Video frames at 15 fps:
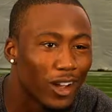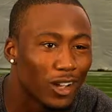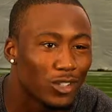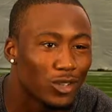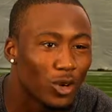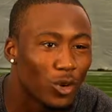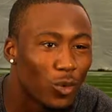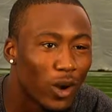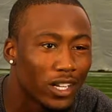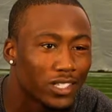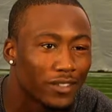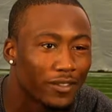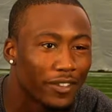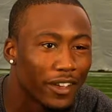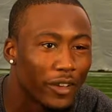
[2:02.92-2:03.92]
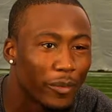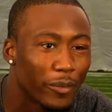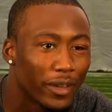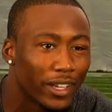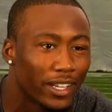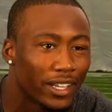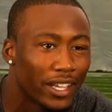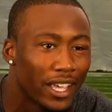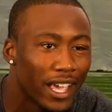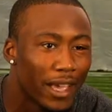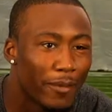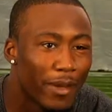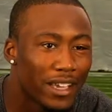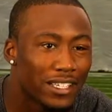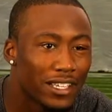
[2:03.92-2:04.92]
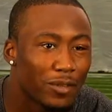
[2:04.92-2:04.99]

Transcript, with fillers: also watching film, and it makes